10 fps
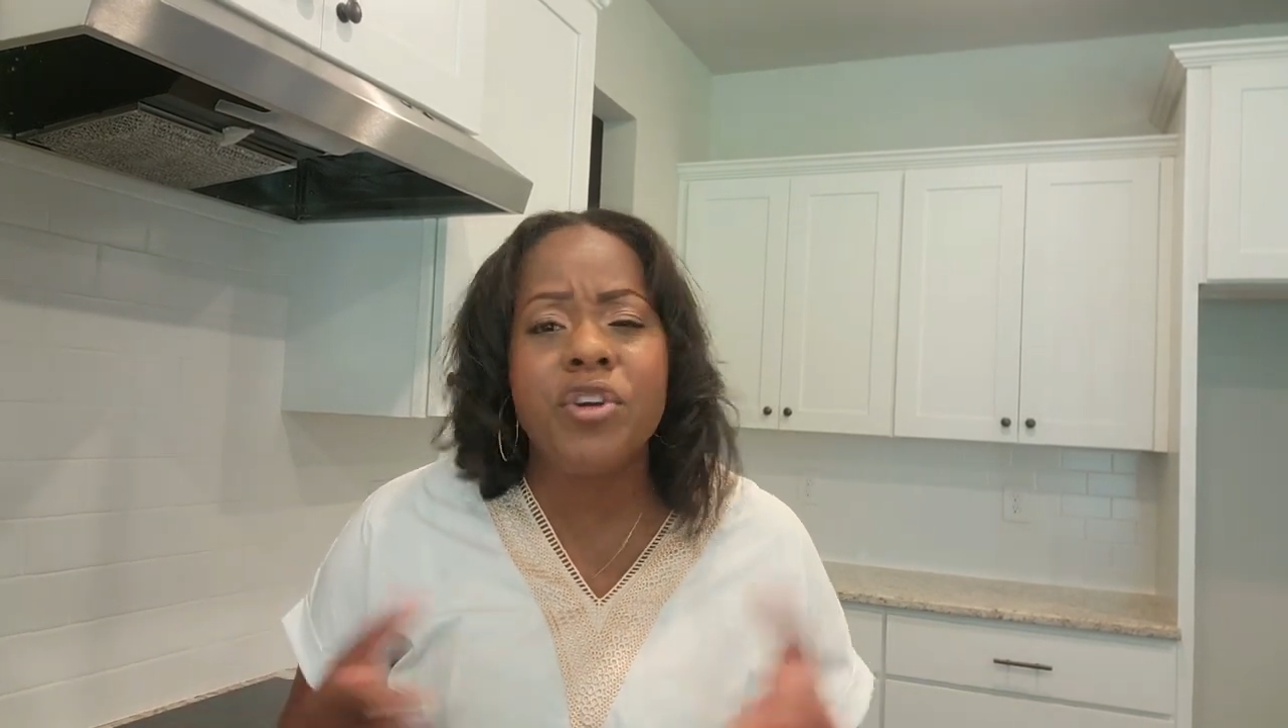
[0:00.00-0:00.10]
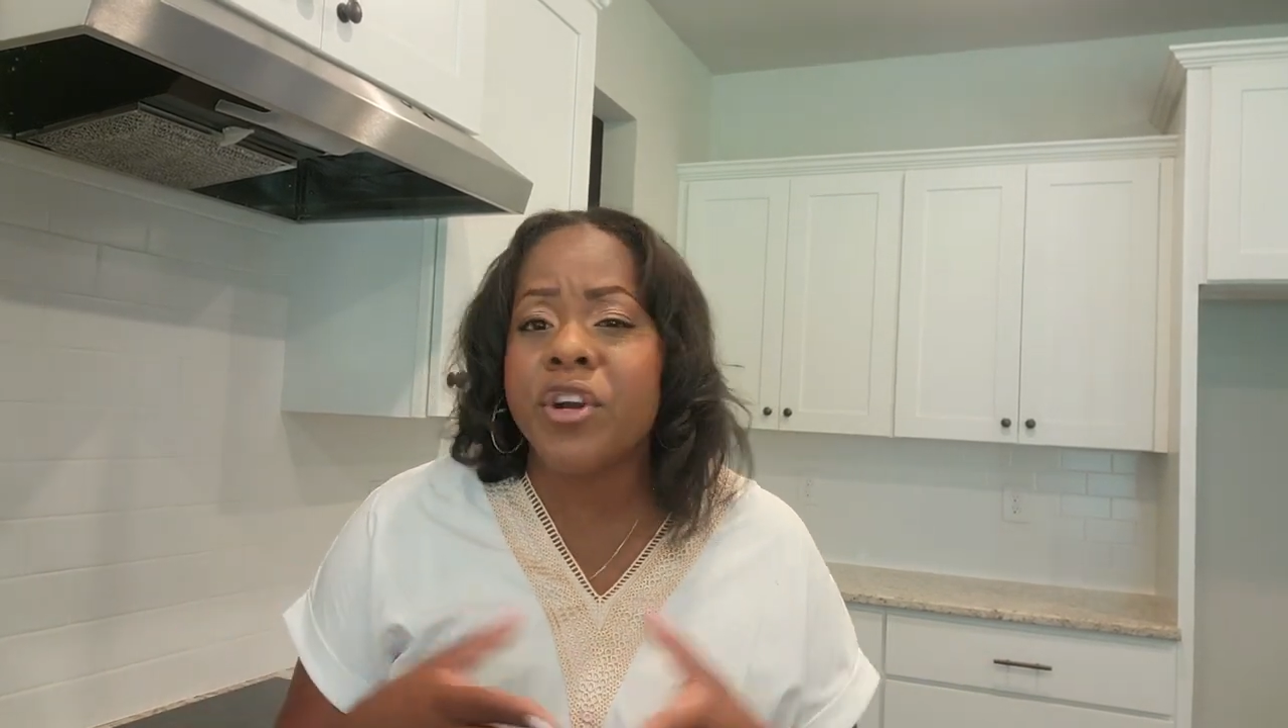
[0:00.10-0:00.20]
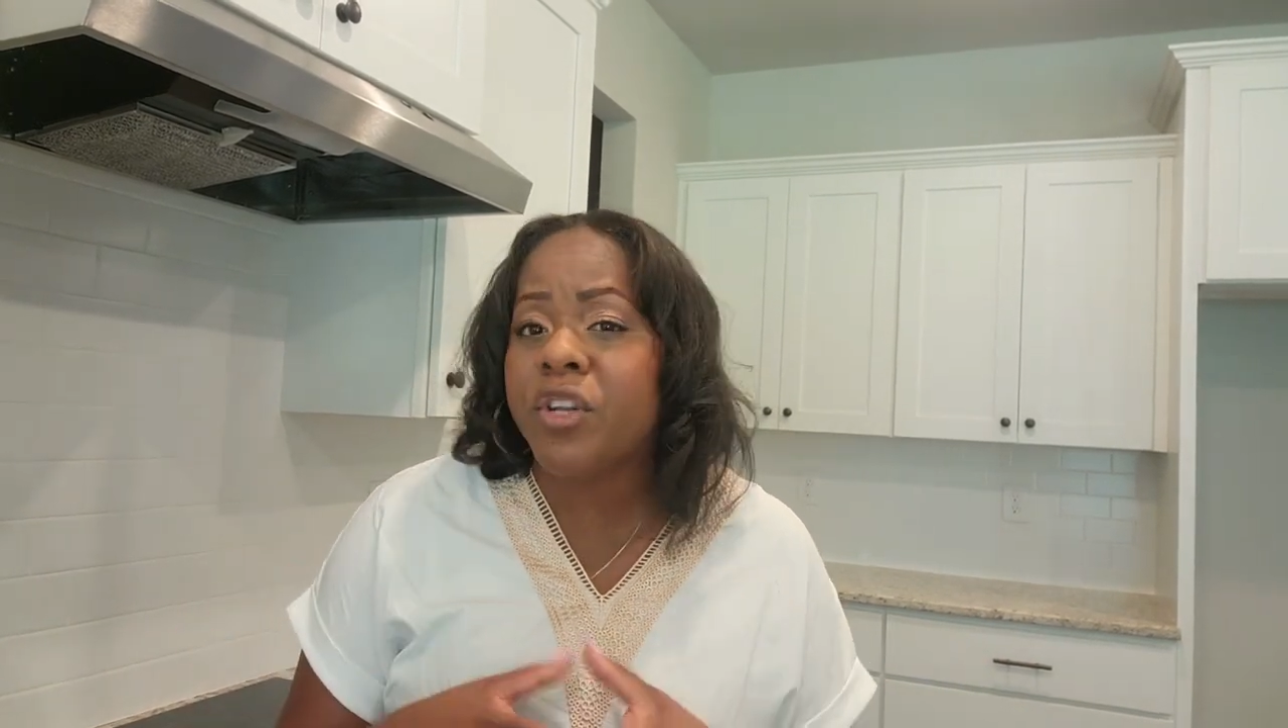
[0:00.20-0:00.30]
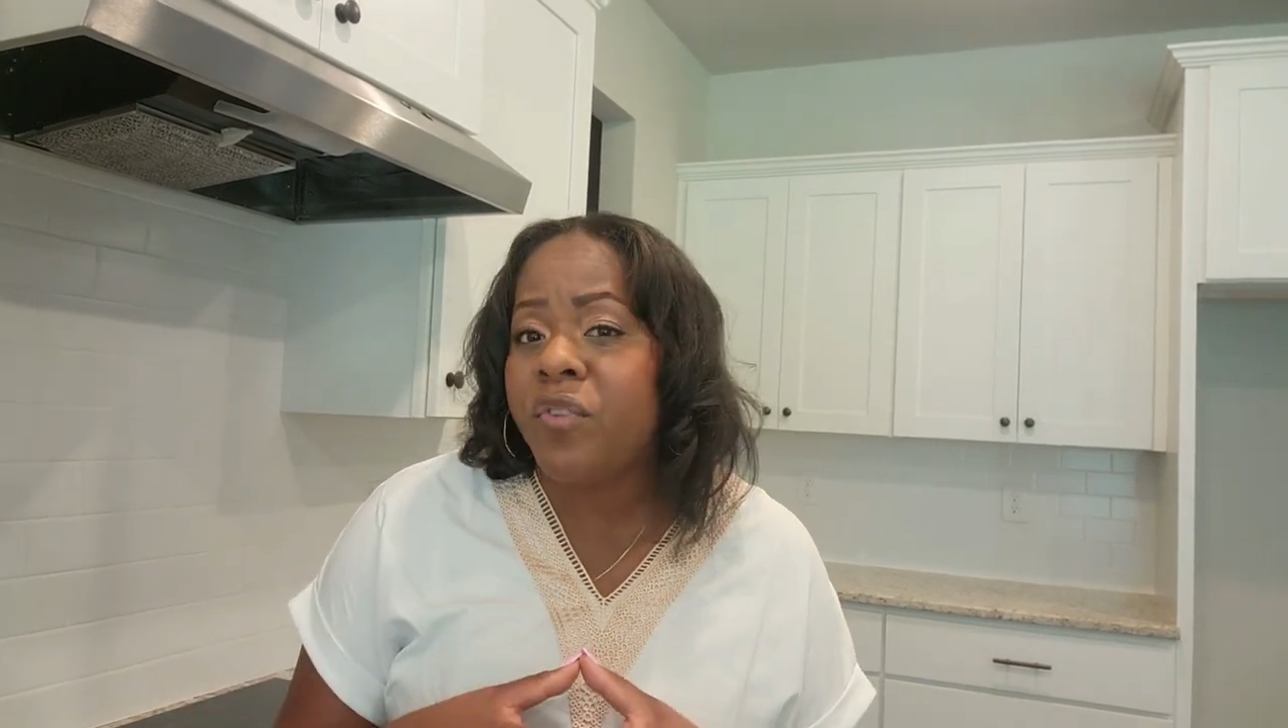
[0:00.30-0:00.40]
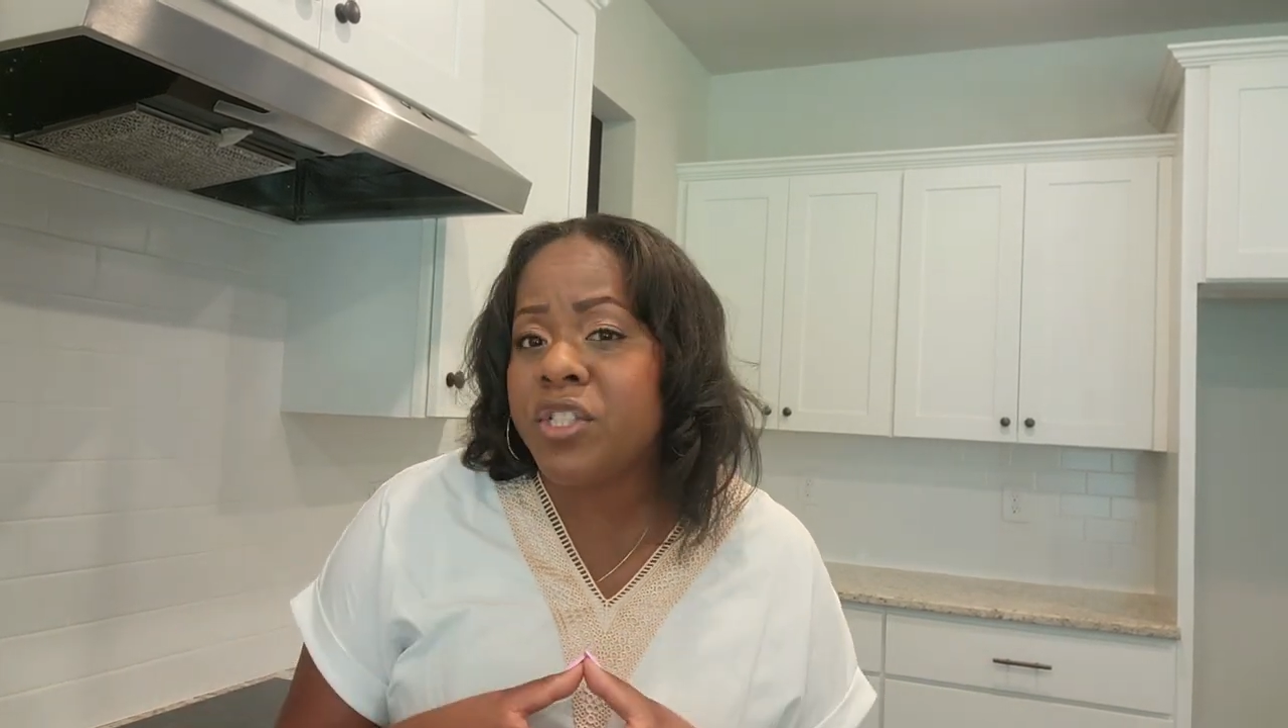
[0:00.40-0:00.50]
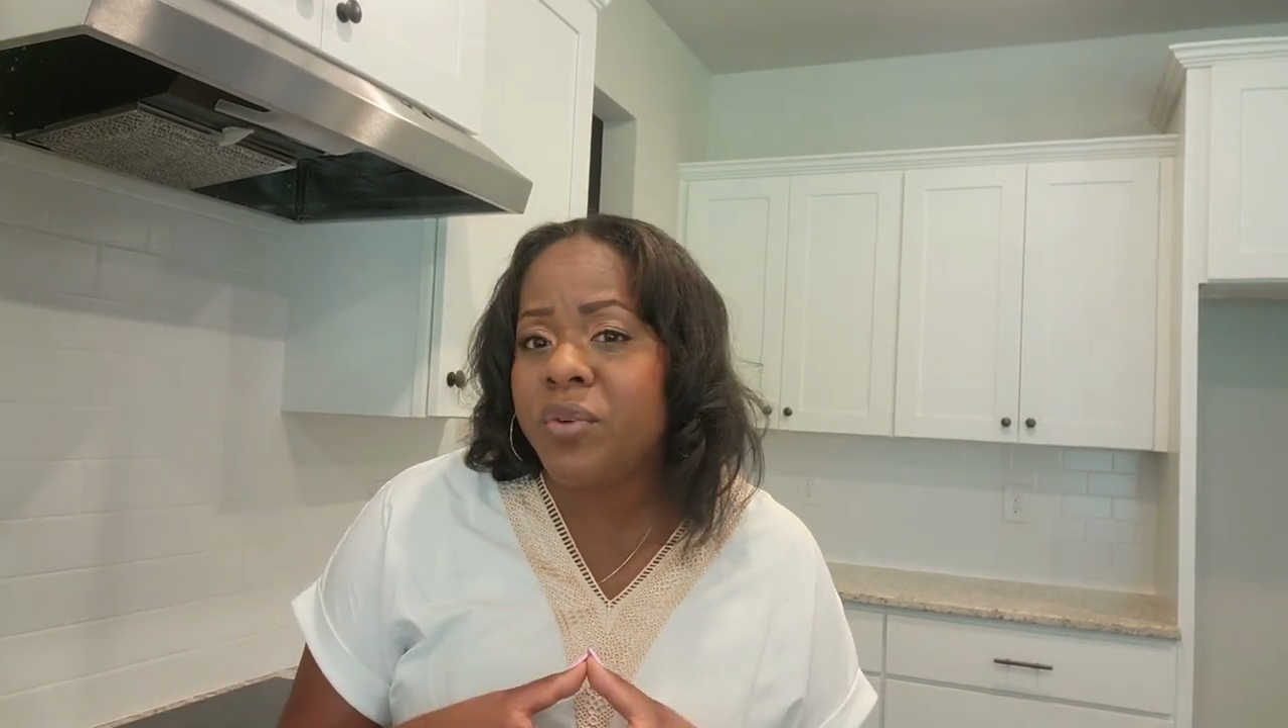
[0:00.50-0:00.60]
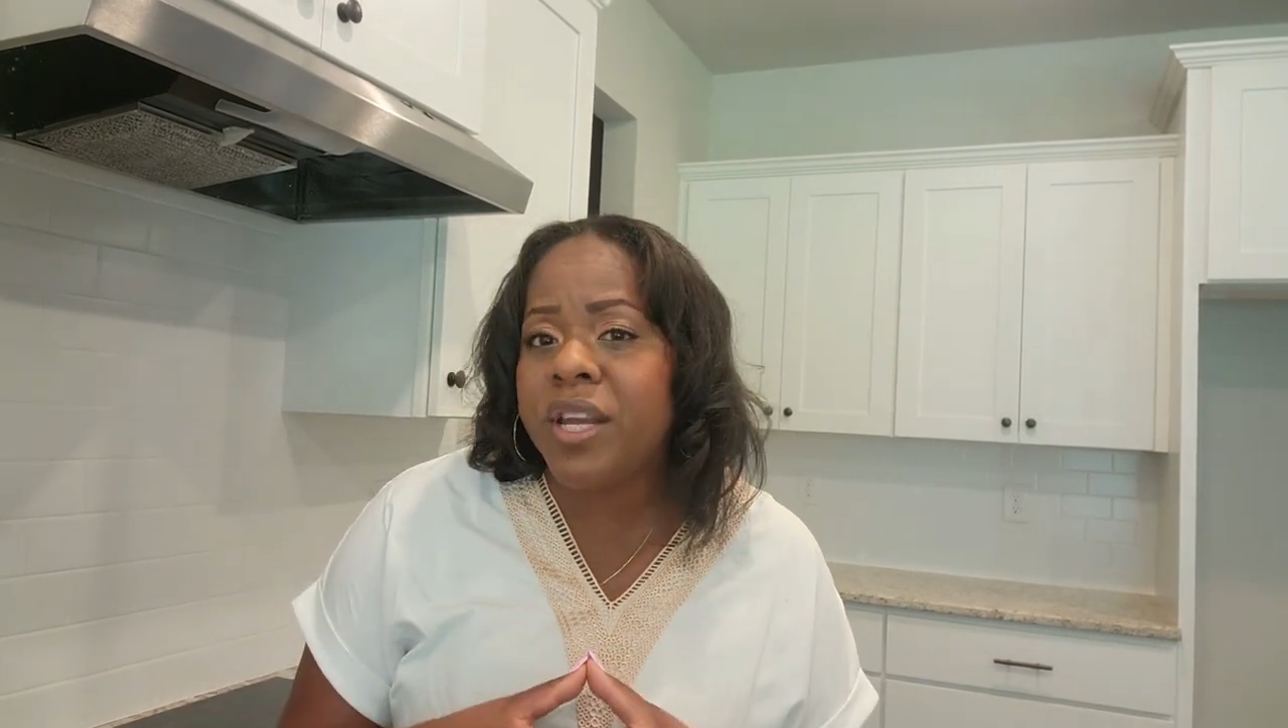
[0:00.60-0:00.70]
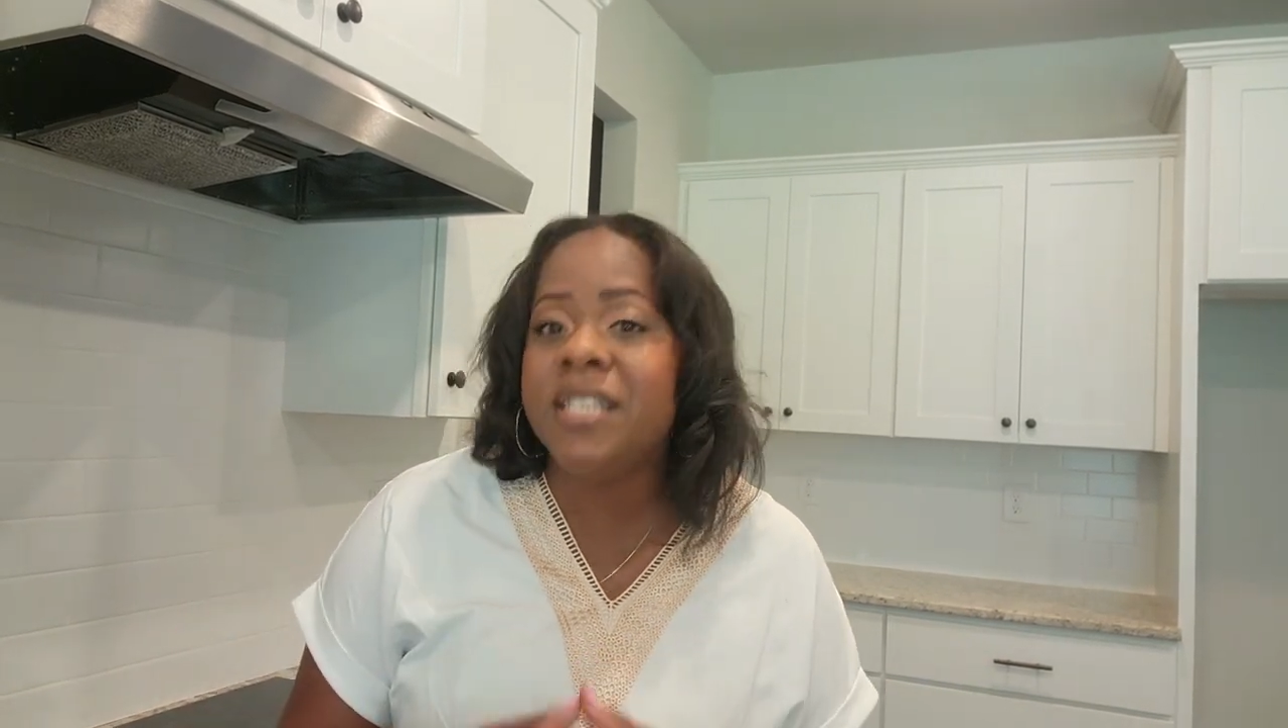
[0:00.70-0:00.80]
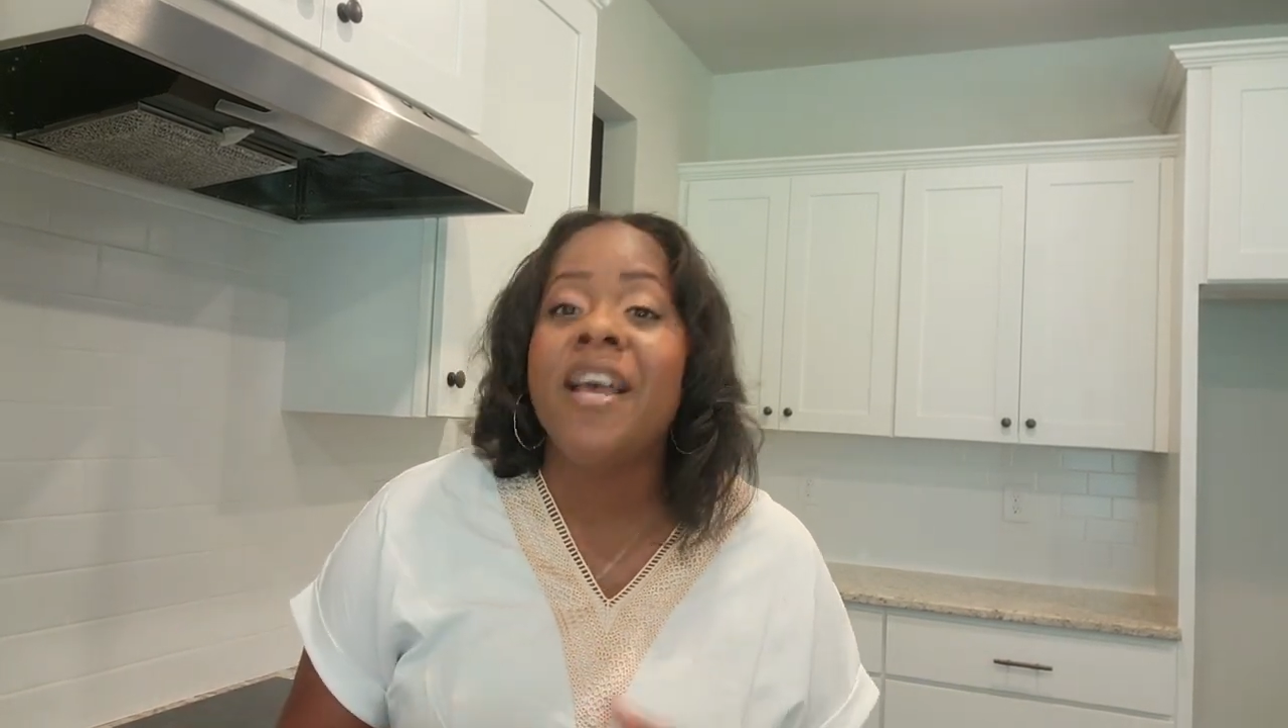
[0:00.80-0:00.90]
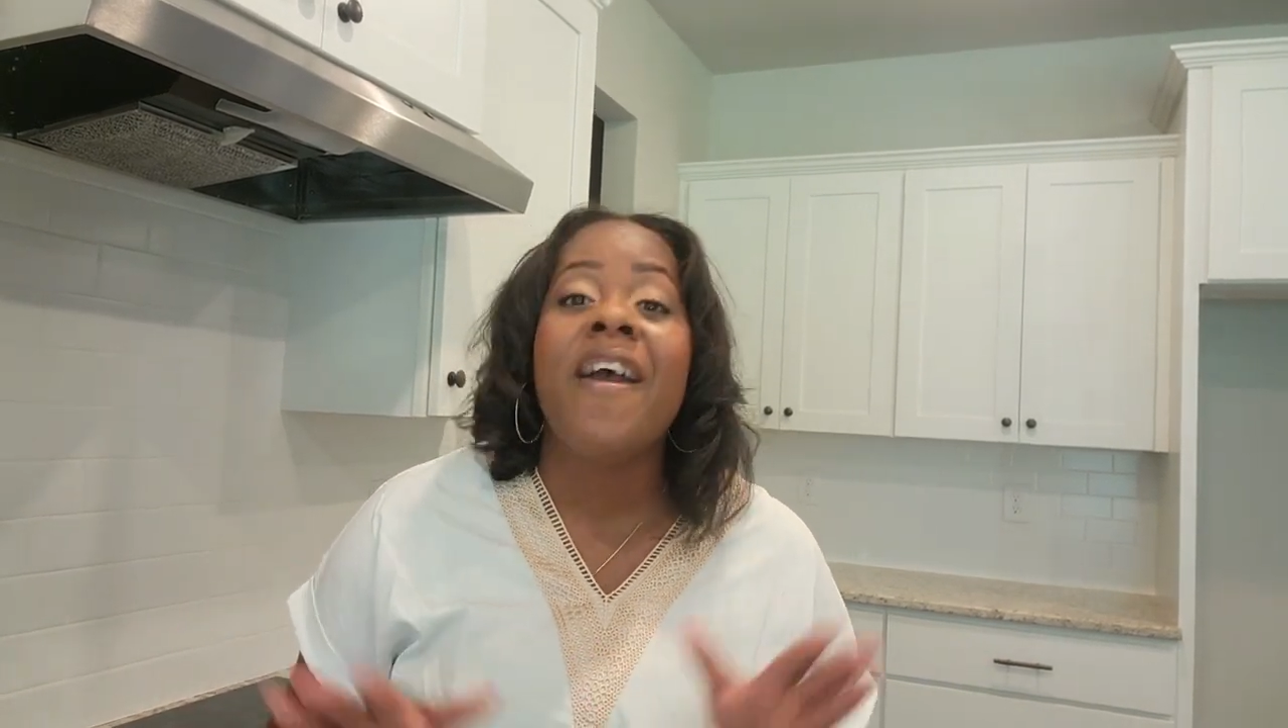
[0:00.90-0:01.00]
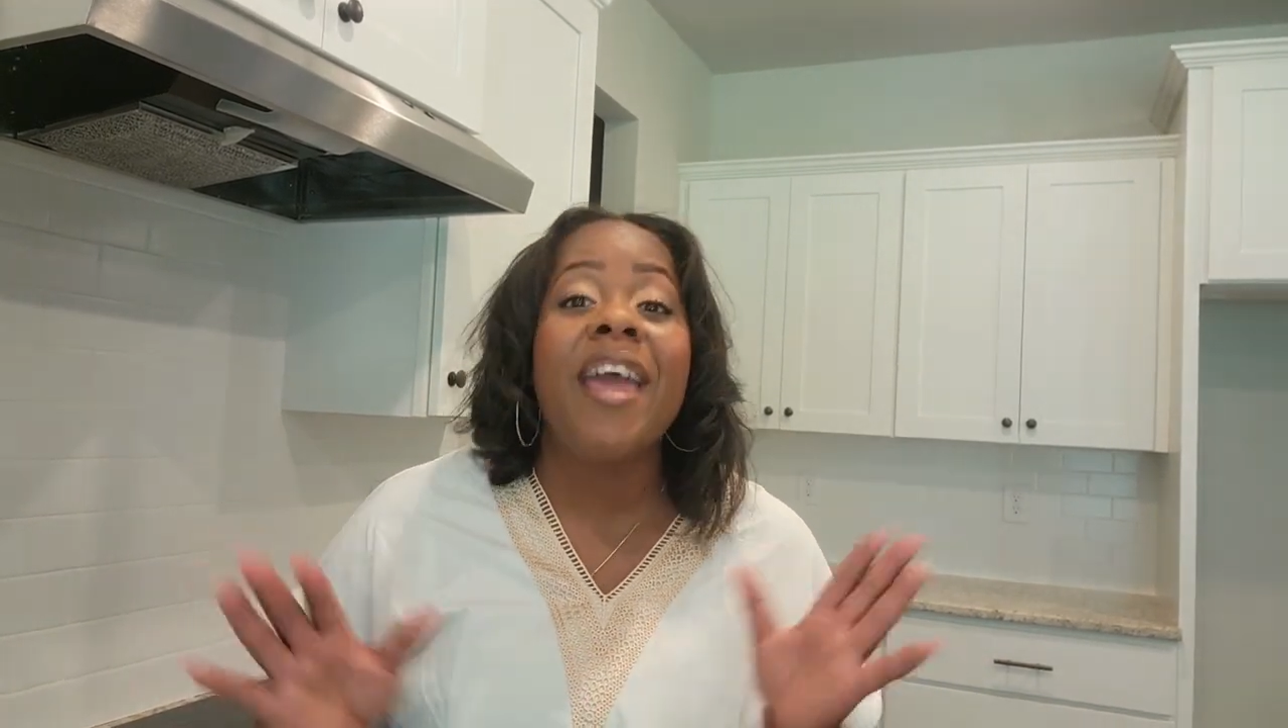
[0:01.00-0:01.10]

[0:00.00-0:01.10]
your individual needs,